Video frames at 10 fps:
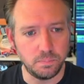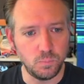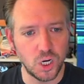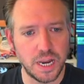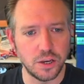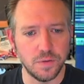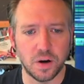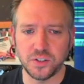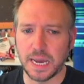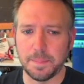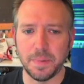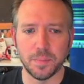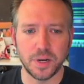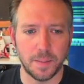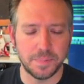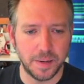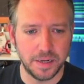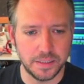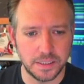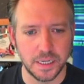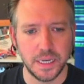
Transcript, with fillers: Now, you've also got memory optimized.